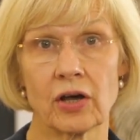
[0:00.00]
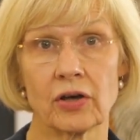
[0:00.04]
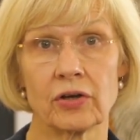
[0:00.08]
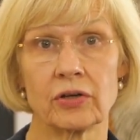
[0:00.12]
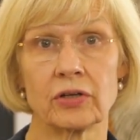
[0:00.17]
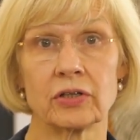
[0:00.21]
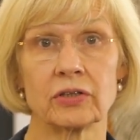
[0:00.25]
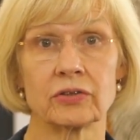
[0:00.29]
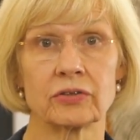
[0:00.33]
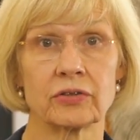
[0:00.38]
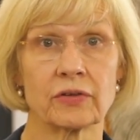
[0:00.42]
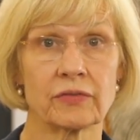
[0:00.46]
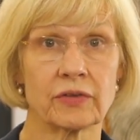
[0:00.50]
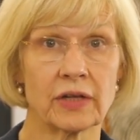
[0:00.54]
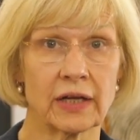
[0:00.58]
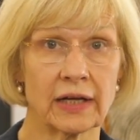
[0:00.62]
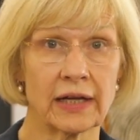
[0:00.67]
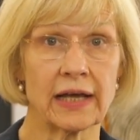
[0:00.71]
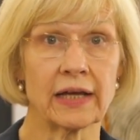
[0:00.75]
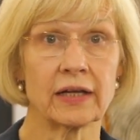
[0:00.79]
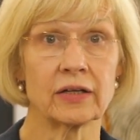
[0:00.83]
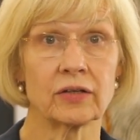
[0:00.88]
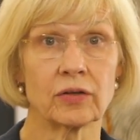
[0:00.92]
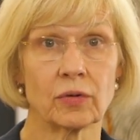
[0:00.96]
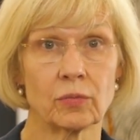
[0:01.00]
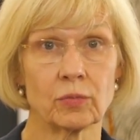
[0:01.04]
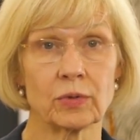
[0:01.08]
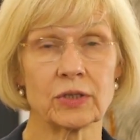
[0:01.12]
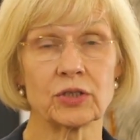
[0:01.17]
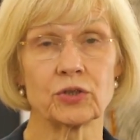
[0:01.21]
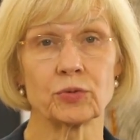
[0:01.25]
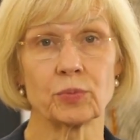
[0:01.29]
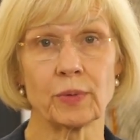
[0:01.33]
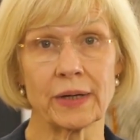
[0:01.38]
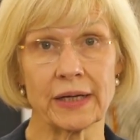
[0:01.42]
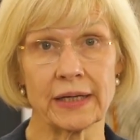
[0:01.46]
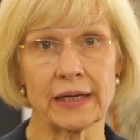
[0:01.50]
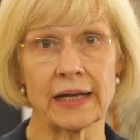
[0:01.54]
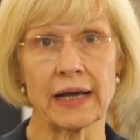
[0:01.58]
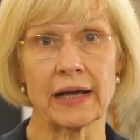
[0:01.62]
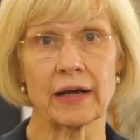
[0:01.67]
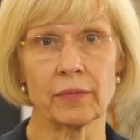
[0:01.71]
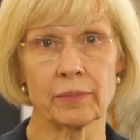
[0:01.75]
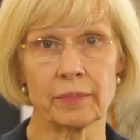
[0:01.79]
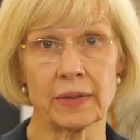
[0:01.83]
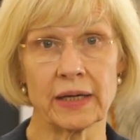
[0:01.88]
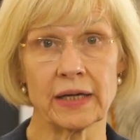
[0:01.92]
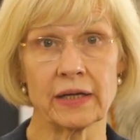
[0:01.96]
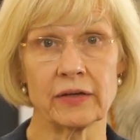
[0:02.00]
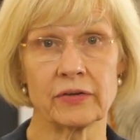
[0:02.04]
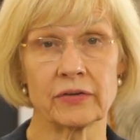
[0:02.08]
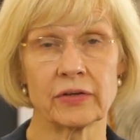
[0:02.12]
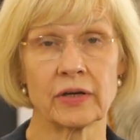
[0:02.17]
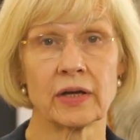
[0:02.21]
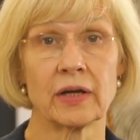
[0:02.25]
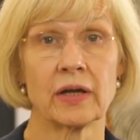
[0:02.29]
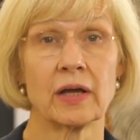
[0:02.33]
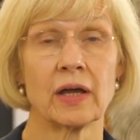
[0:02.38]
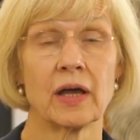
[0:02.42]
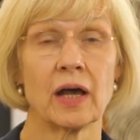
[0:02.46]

owners of the land on which we now meet.